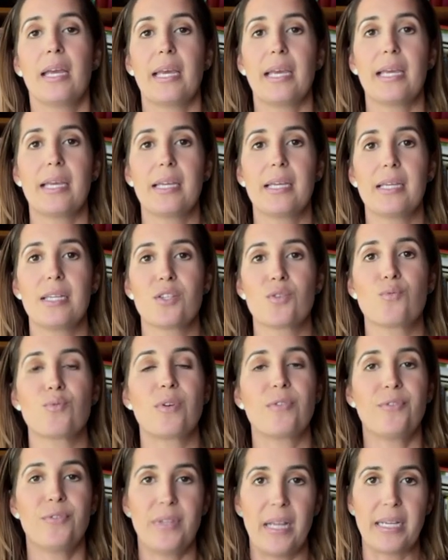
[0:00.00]
is
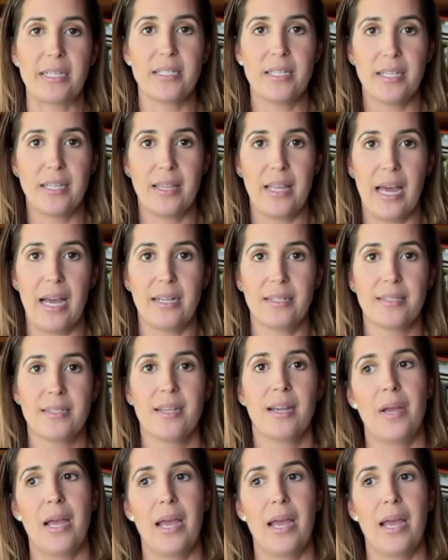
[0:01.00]
reflecting that,